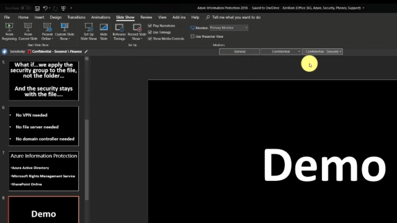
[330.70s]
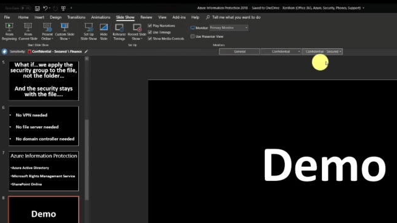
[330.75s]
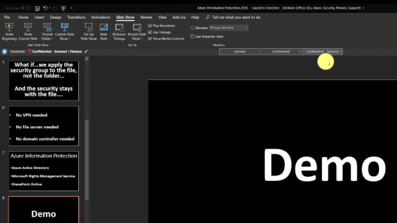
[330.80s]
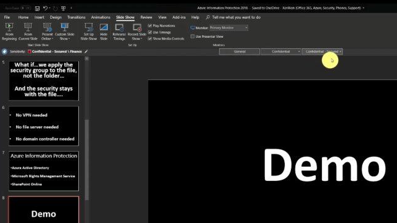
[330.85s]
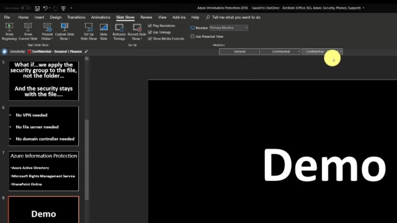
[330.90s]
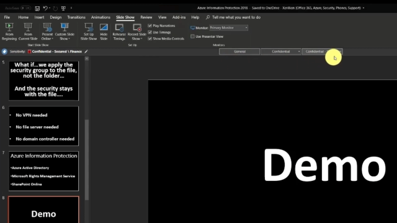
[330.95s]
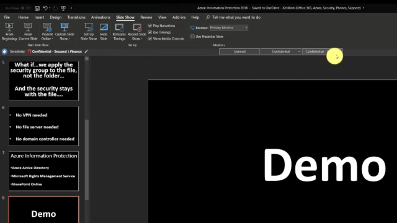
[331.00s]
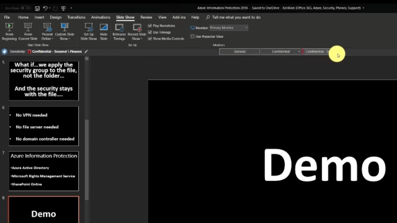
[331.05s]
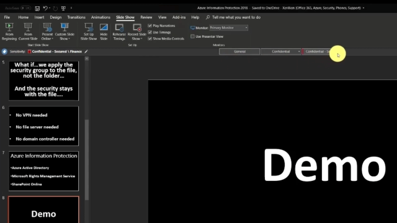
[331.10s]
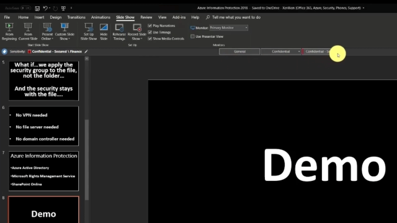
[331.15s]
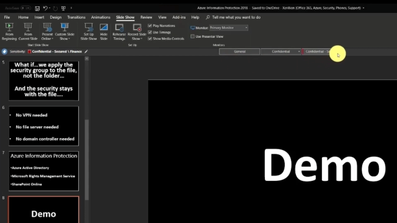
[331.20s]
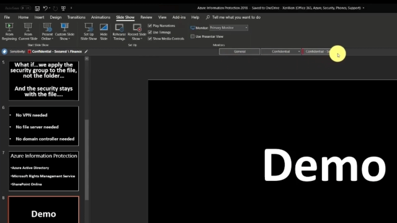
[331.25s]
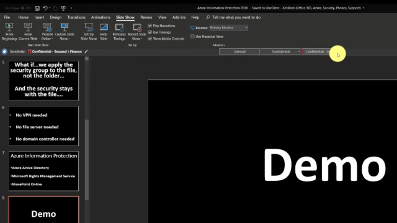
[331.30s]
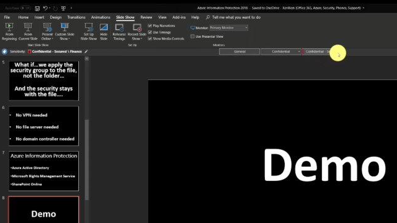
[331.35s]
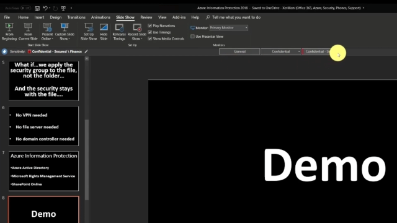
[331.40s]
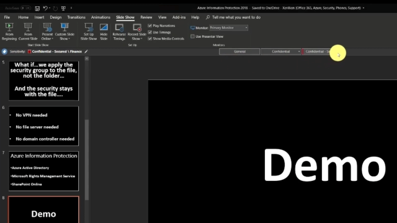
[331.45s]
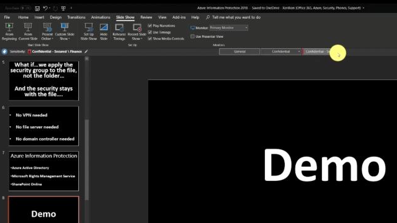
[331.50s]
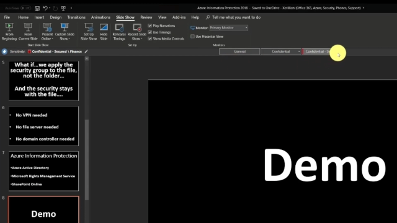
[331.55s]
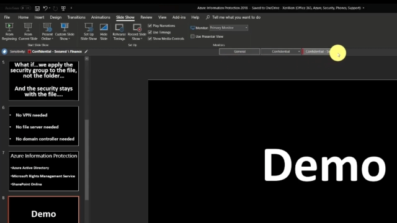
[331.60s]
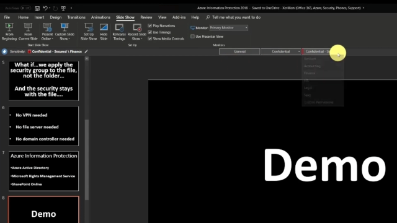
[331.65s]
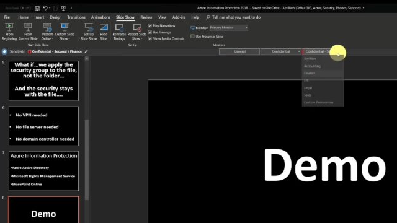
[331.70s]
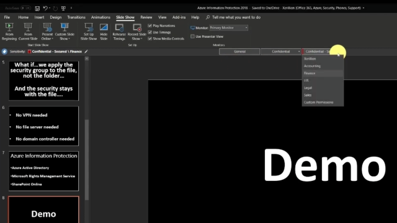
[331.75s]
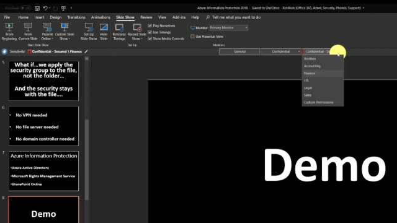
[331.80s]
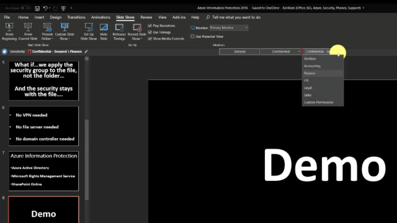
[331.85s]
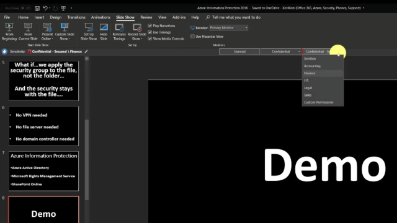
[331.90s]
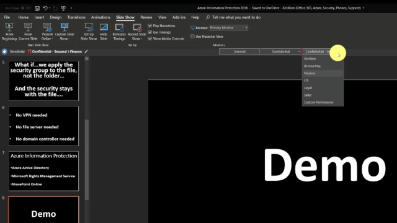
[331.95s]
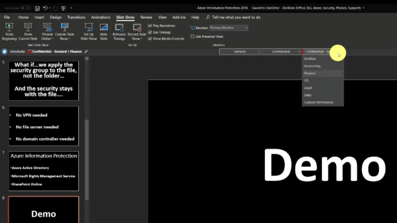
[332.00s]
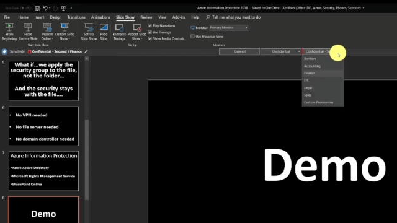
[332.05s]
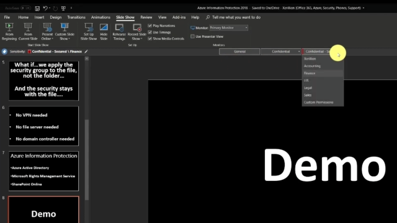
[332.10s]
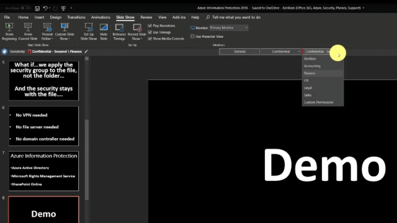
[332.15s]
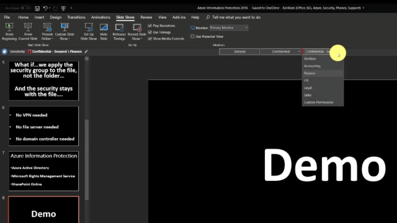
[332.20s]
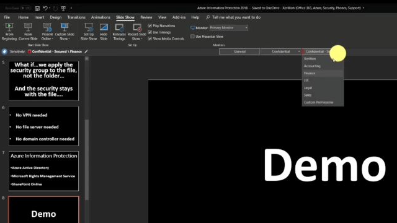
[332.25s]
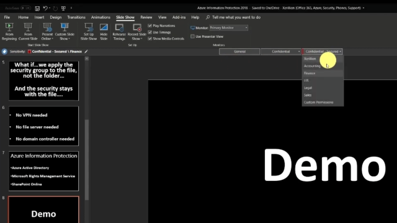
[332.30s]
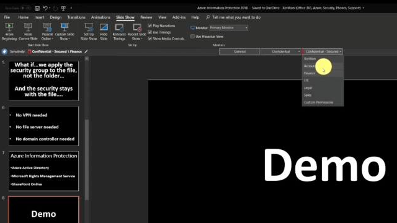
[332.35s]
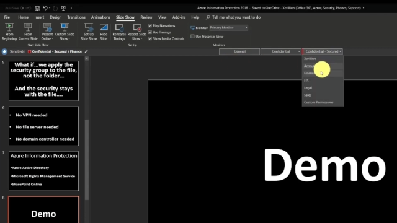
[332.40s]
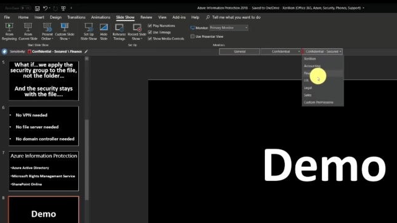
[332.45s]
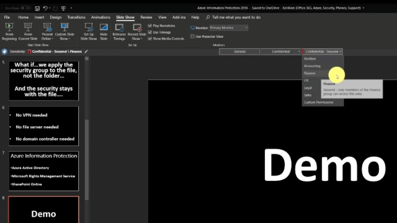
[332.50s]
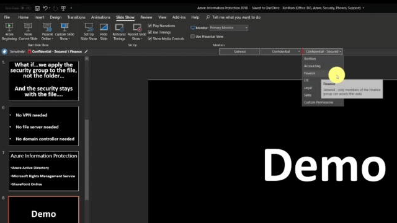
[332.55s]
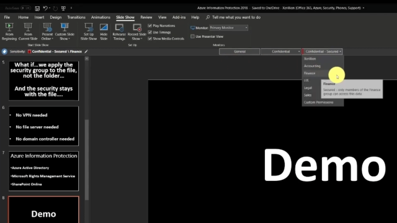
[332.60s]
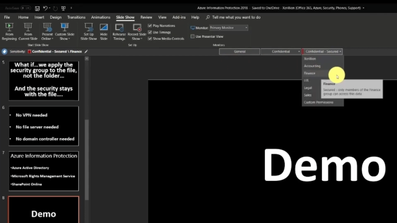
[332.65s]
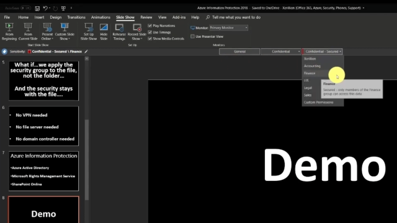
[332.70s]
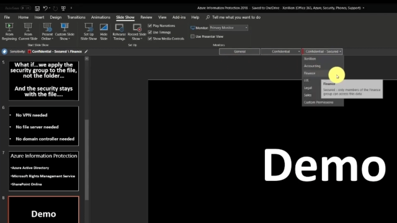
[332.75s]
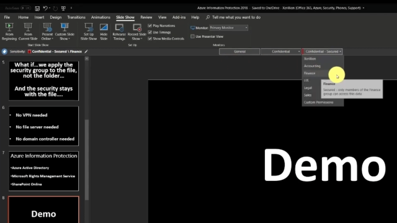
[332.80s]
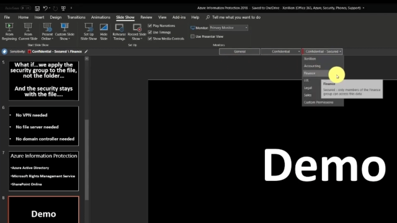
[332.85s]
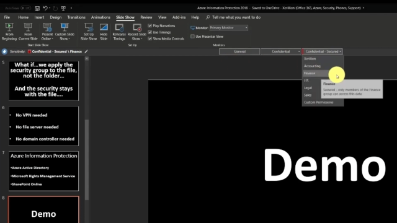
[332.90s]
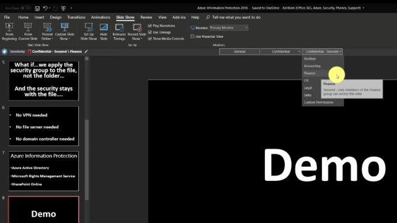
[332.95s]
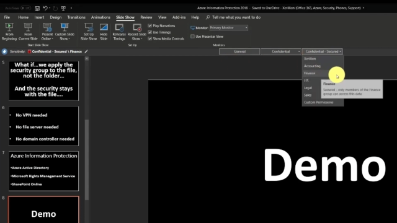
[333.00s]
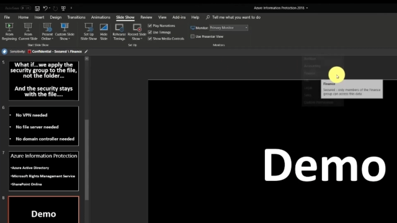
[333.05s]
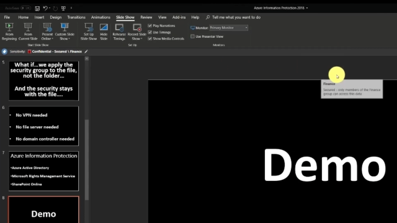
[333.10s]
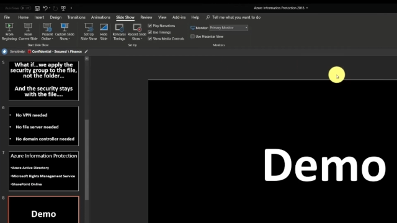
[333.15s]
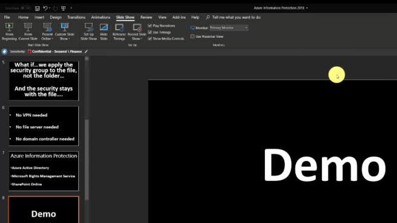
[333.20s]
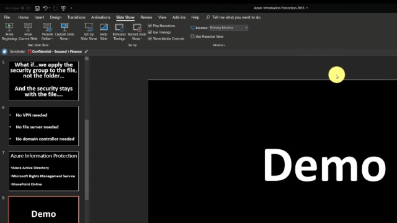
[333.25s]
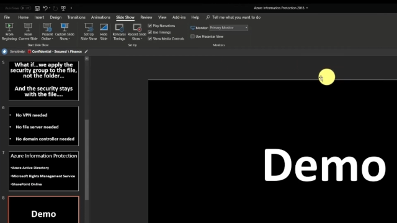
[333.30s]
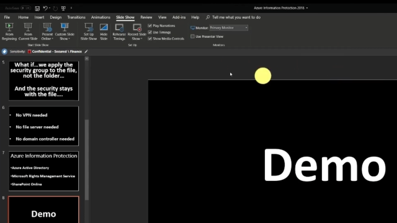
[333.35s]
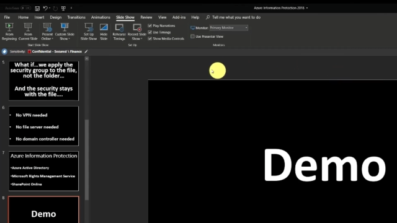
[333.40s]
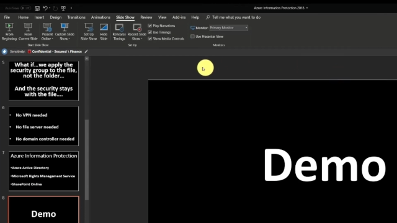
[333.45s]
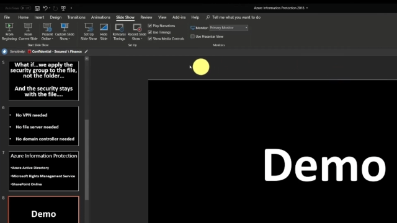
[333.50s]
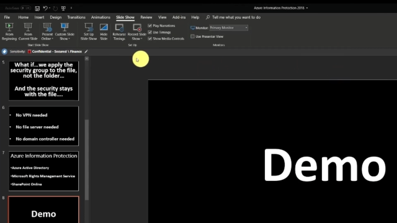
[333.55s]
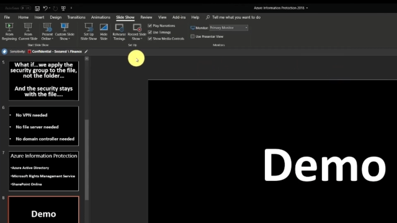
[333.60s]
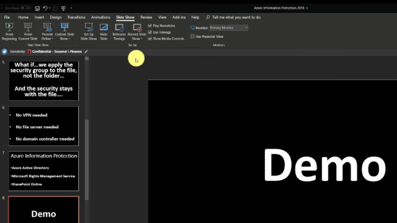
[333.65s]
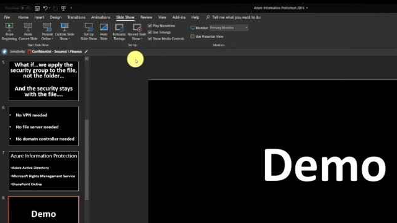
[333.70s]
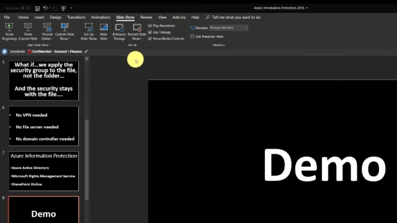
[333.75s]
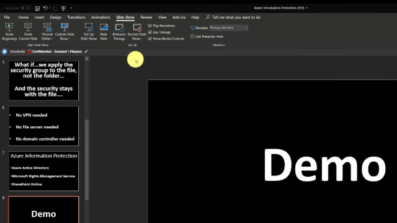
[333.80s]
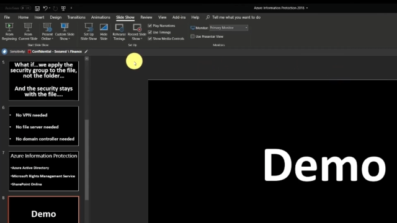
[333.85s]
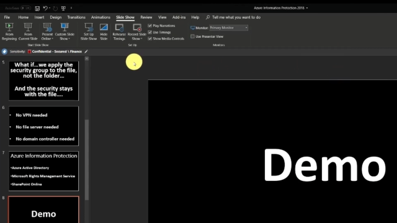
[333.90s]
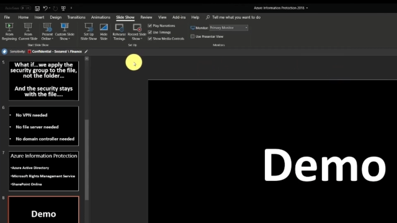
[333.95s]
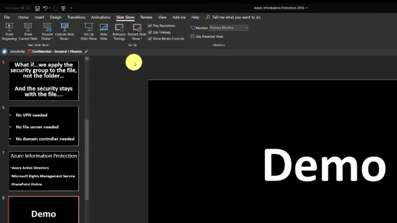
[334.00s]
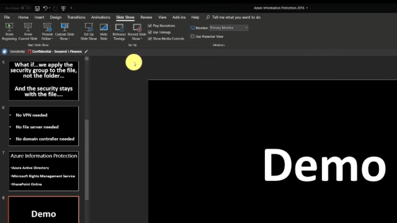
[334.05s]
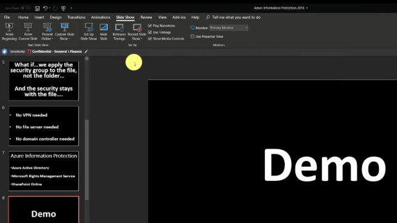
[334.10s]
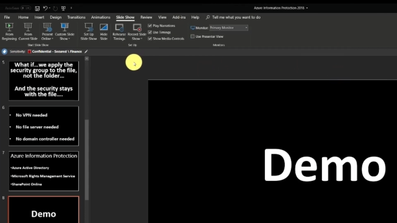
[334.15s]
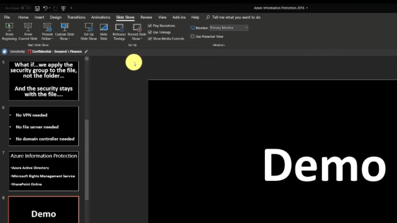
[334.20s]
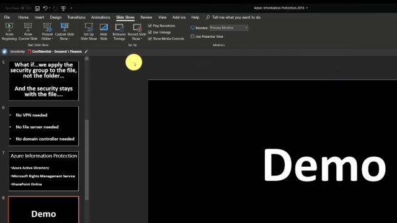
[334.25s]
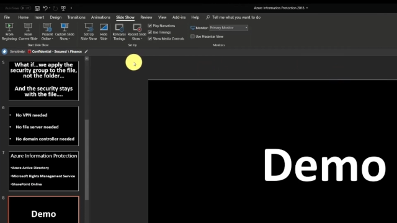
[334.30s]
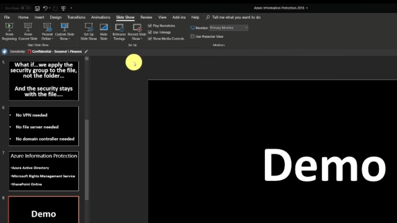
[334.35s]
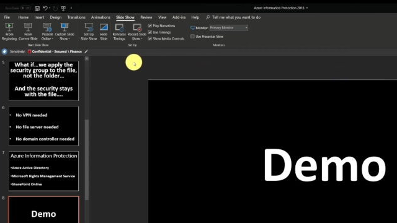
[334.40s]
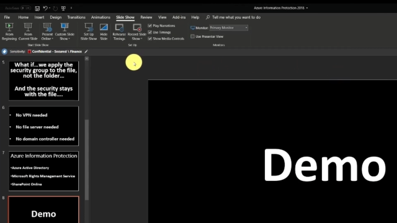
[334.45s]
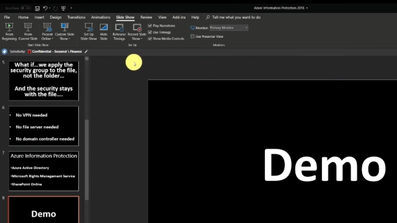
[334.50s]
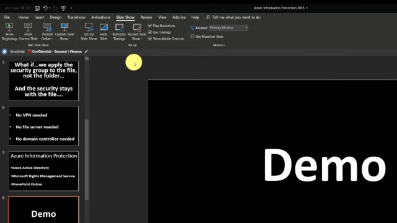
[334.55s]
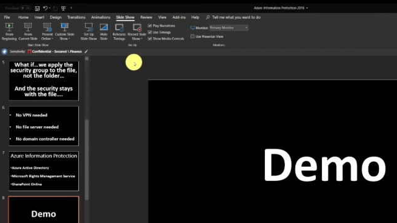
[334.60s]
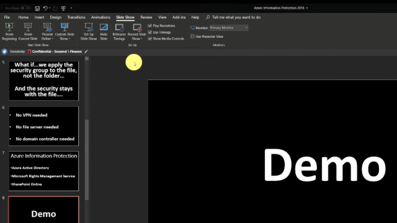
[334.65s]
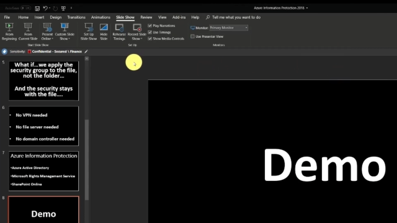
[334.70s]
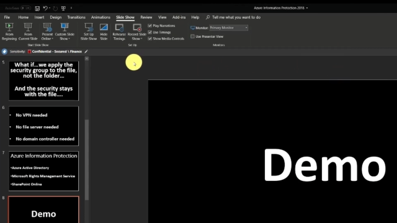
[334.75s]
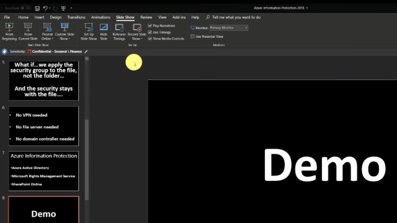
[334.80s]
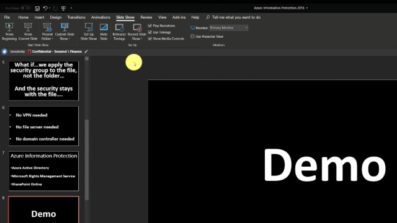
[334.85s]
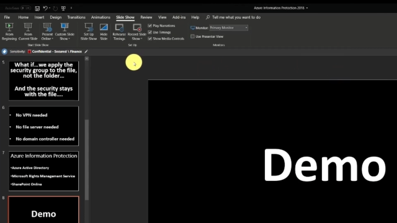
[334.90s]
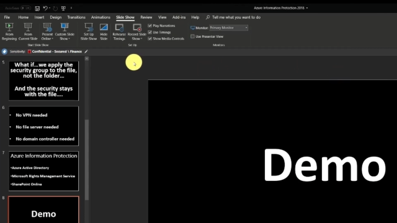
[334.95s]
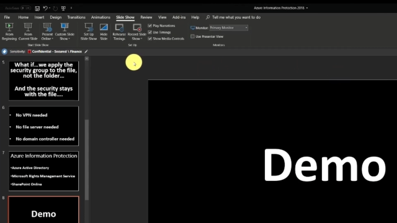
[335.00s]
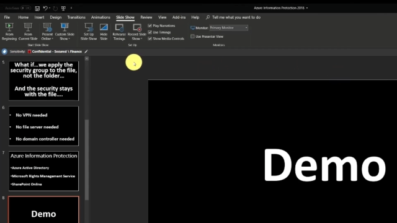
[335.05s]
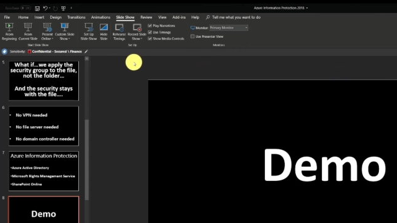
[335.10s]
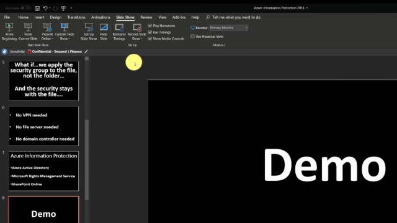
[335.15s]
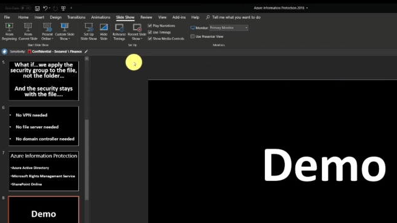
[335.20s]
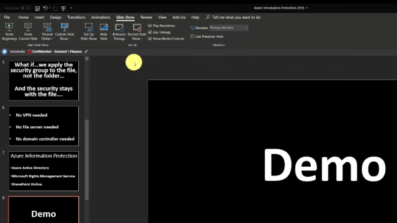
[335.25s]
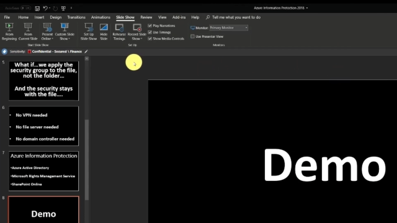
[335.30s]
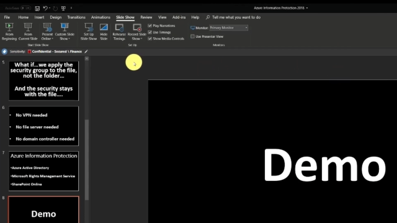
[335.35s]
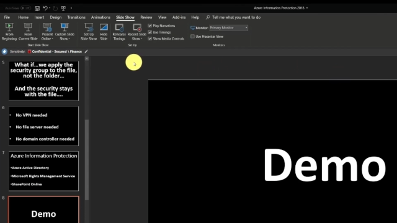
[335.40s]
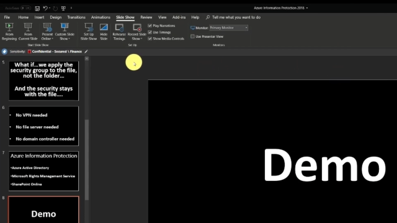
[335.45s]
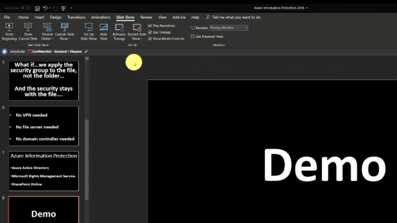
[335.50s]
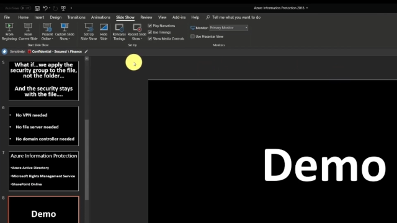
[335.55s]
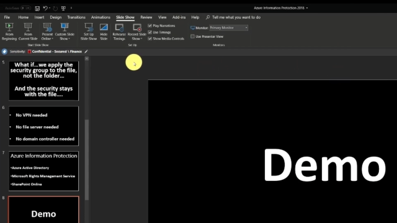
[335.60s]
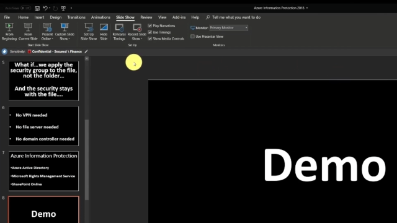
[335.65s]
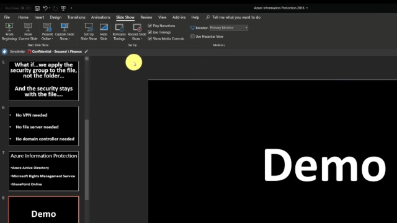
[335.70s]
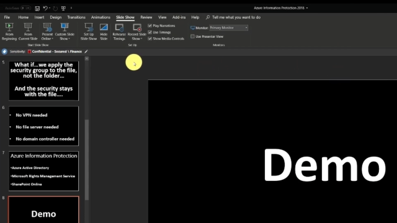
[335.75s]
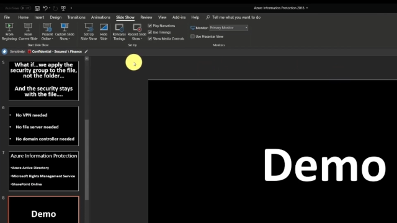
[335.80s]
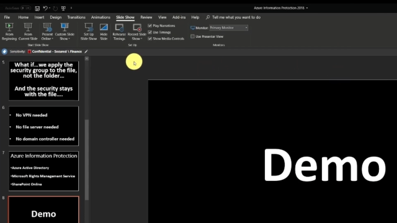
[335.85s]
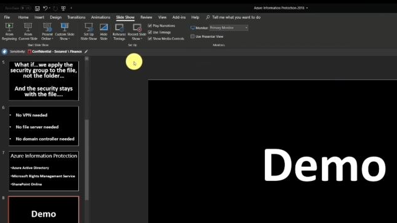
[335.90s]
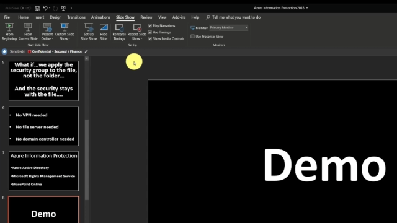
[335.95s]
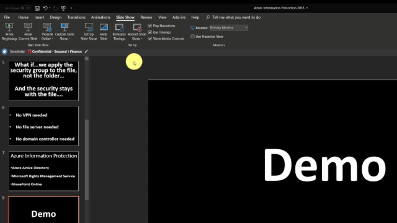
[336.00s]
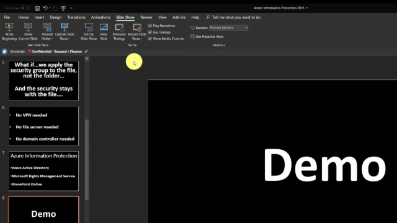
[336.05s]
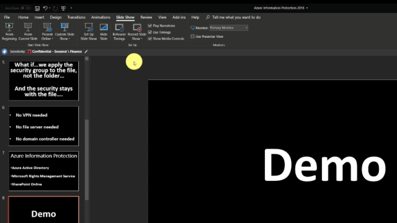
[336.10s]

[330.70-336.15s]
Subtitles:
(no speaker visible)